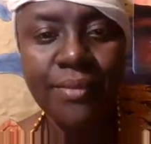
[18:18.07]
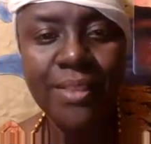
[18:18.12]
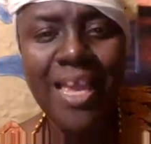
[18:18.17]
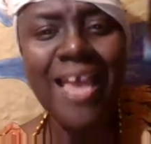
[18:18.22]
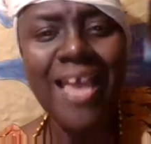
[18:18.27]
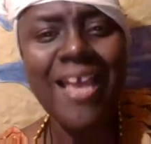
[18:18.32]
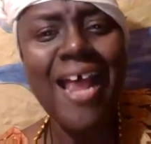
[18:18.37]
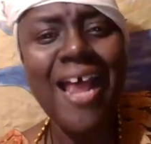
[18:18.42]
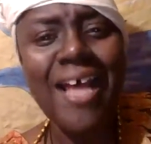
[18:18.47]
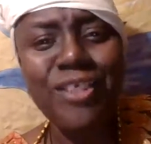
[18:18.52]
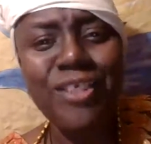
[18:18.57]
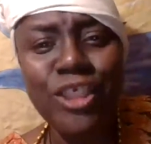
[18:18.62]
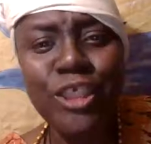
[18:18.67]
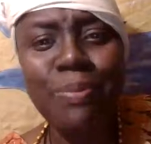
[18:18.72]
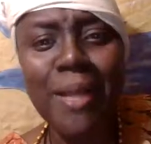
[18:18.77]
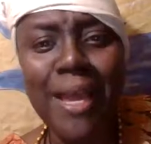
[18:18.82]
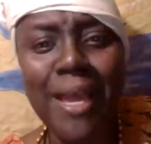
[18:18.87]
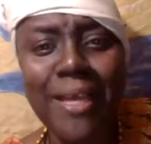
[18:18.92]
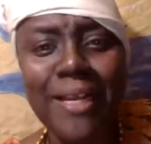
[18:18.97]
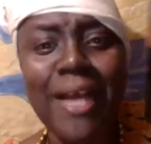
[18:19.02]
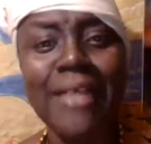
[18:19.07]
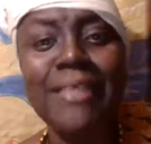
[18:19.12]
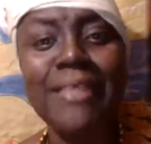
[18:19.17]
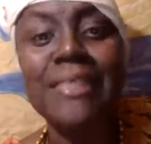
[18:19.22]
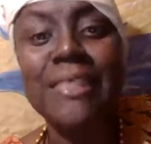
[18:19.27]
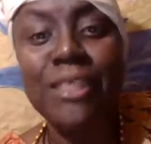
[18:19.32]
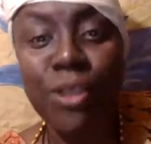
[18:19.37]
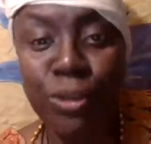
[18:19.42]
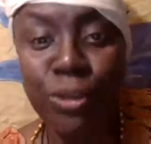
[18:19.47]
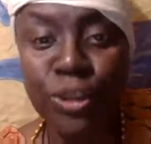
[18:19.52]
And I just played a
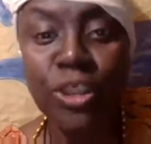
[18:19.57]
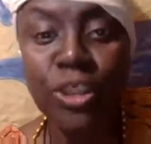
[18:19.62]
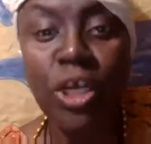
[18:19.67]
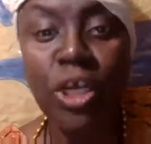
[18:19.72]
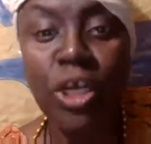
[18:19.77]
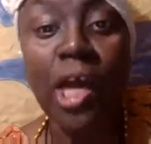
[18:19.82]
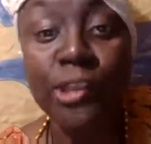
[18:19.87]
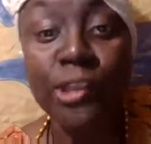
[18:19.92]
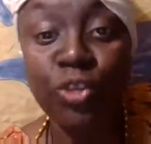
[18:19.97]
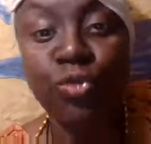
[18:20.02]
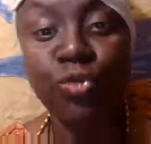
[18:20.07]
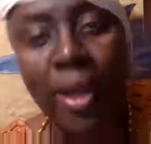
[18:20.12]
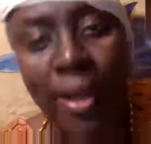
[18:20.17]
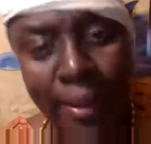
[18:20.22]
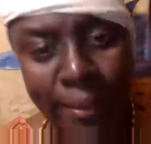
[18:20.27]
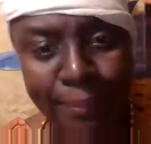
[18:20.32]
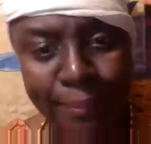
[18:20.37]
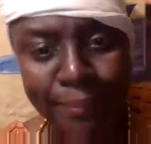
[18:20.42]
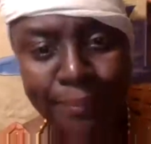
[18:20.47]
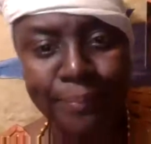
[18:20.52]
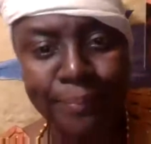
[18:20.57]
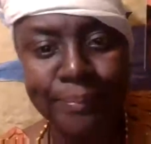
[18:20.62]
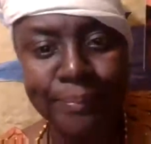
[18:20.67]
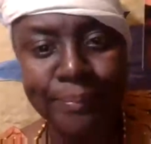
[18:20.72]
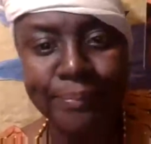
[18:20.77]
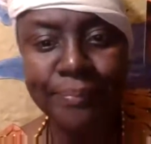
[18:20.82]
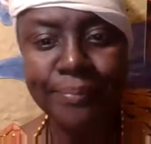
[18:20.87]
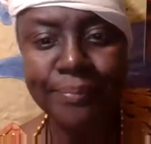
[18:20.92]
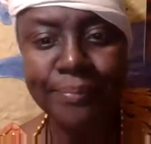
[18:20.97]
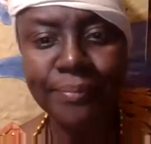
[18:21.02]
steel tongue drum.
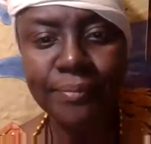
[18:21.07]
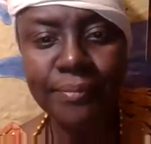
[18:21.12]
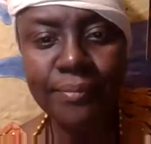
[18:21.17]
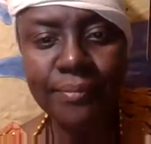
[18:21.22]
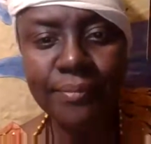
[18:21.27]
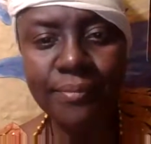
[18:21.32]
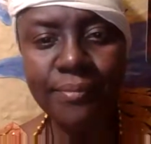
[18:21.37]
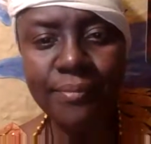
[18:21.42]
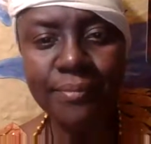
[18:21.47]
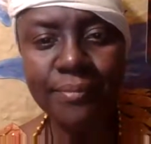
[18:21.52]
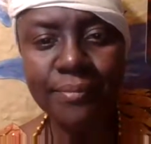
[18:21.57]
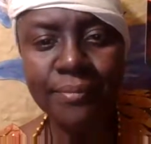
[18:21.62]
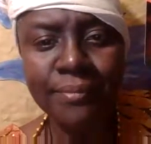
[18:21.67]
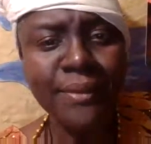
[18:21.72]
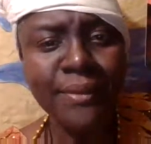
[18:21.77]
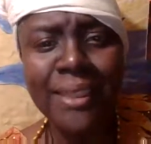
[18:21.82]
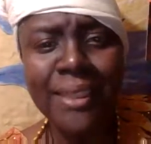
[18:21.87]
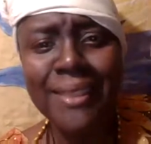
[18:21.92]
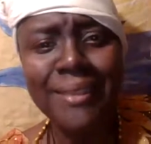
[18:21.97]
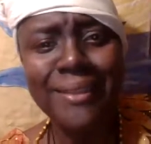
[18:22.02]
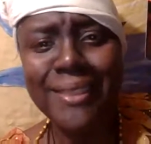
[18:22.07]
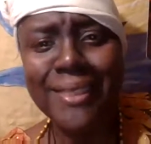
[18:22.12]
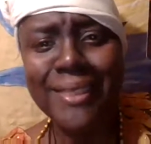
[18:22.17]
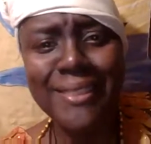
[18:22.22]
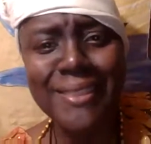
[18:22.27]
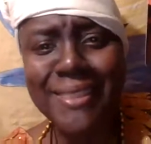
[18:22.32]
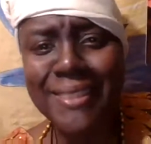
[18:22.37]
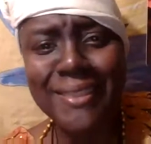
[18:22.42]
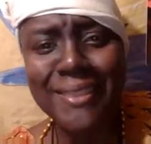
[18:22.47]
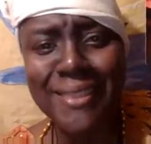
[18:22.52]

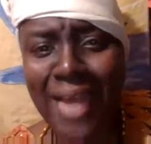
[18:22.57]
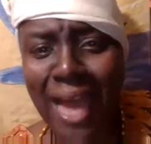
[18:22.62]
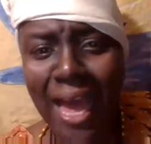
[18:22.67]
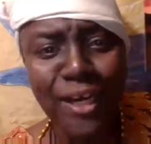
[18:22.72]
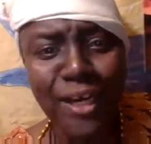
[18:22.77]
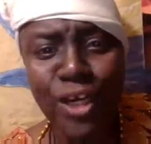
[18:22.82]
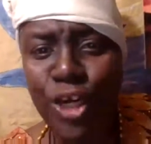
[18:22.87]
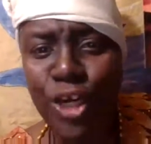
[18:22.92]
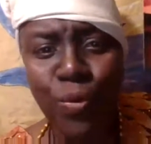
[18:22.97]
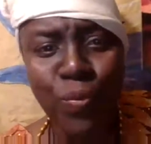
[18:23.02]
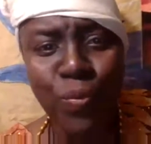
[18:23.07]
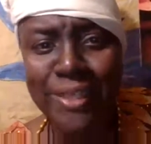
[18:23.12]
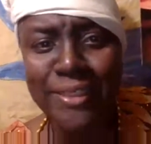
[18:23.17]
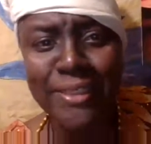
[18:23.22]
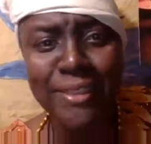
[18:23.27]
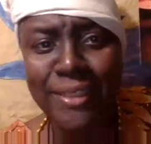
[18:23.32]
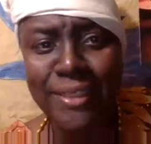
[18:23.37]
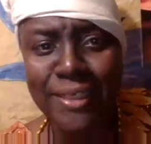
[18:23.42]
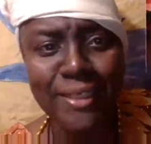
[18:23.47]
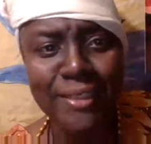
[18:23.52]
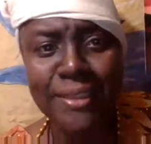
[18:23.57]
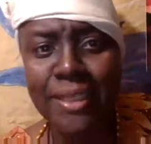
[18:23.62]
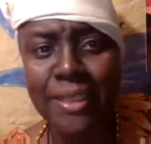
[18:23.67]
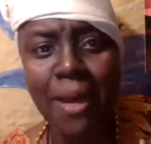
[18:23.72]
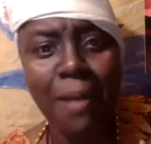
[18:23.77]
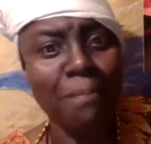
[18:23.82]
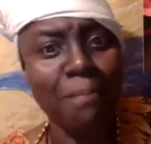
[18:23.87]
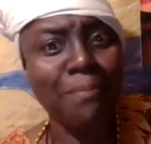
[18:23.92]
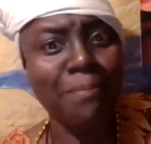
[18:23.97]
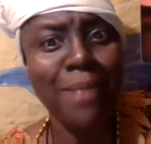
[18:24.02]
This is not a coincidence,
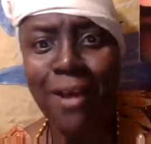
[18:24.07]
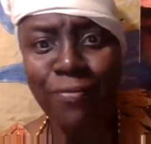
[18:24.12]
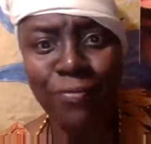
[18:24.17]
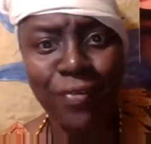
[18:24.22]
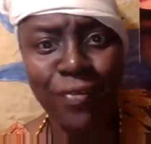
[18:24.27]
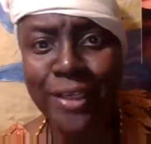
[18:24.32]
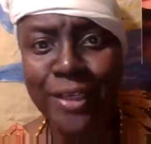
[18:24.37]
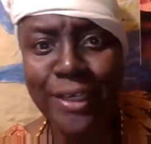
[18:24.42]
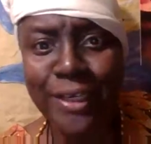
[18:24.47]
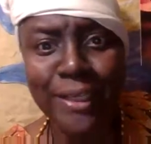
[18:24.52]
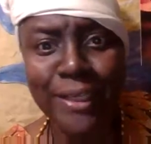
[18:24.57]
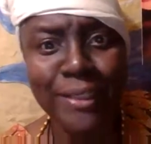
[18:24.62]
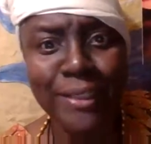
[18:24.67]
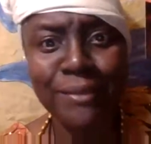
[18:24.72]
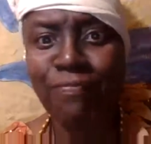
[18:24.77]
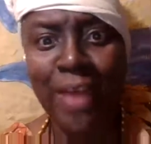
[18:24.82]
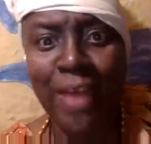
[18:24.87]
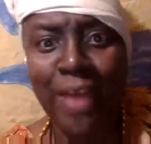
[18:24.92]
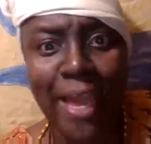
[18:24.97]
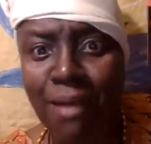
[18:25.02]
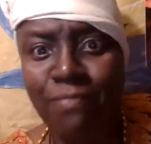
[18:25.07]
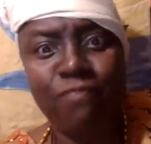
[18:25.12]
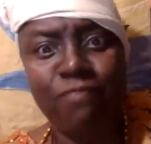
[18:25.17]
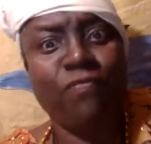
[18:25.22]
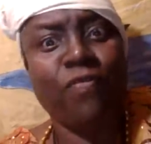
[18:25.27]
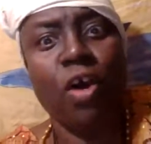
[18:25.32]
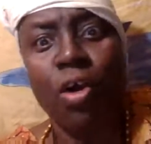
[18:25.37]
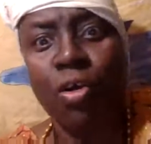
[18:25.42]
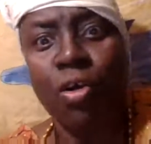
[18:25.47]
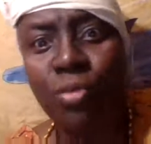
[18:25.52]
my friends, fam,
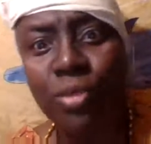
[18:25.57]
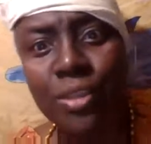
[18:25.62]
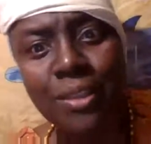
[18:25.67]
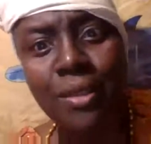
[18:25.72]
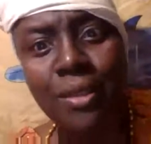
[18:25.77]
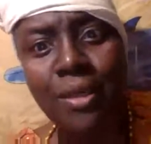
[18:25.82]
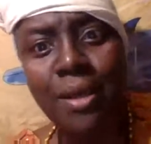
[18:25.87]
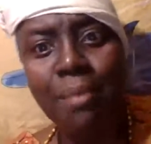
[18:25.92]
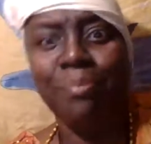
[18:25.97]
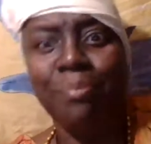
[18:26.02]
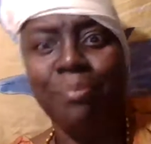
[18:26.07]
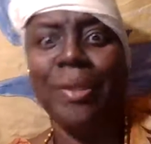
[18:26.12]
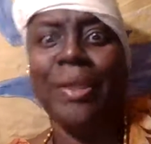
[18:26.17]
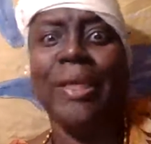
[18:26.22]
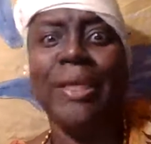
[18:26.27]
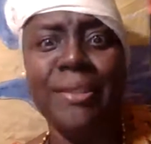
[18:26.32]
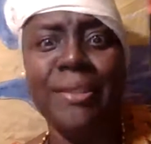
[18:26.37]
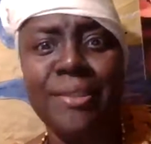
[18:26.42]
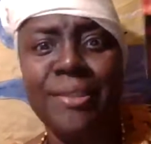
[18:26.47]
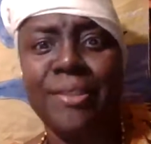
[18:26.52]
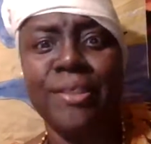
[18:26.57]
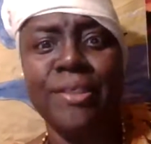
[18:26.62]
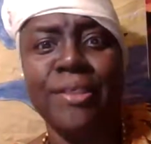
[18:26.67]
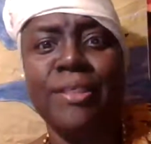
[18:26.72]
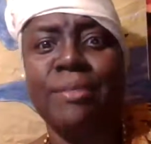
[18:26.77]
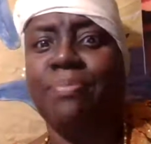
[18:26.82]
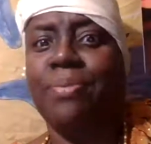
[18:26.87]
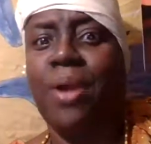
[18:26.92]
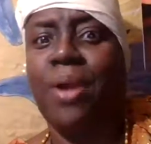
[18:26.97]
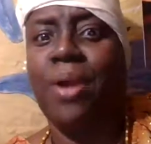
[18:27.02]
folks, beans,
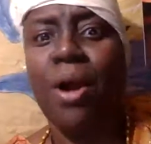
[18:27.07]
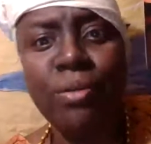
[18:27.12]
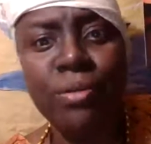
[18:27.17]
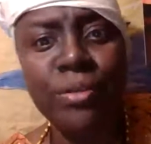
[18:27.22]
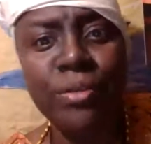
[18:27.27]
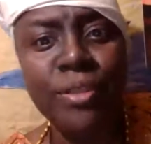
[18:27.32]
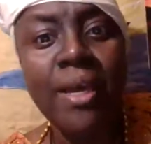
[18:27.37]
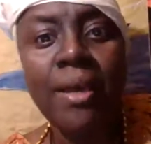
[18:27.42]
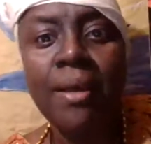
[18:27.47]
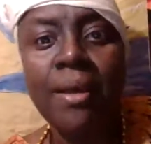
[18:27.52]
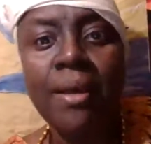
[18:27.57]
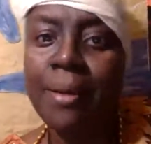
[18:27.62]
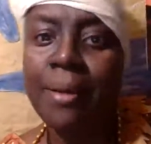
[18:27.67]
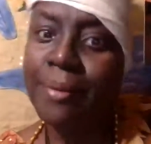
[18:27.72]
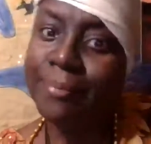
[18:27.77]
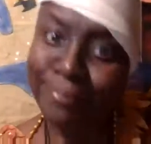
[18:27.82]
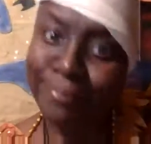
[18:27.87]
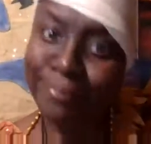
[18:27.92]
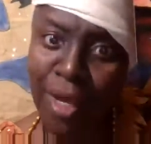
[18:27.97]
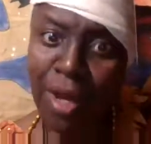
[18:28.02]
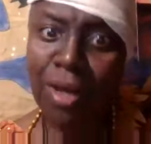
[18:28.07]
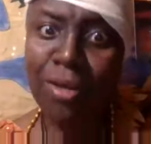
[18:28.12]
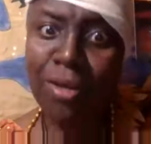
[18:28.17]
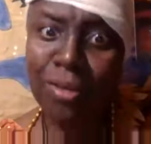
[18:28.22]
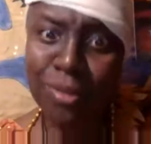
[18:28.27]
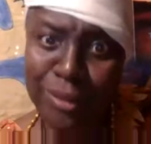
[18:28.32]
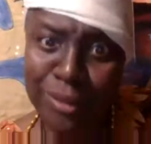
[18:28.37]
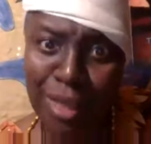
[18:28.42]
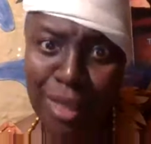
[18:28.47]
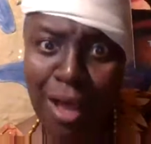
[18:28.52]
sis, bros,
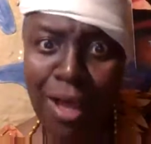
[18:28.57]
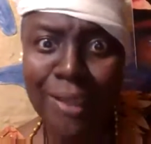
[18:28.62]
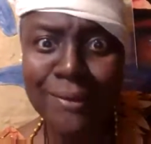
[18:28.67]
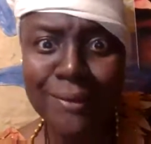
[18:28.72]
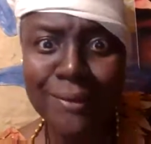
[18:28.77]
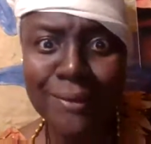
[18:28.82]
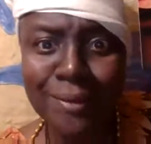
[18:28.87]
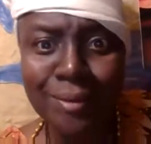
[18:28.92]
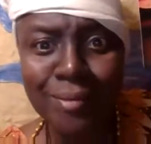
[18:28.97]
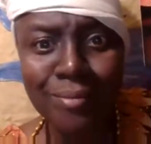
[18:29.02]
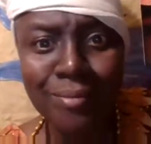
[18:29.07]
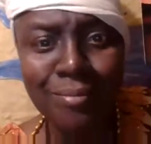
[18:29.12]
uncles, aunts.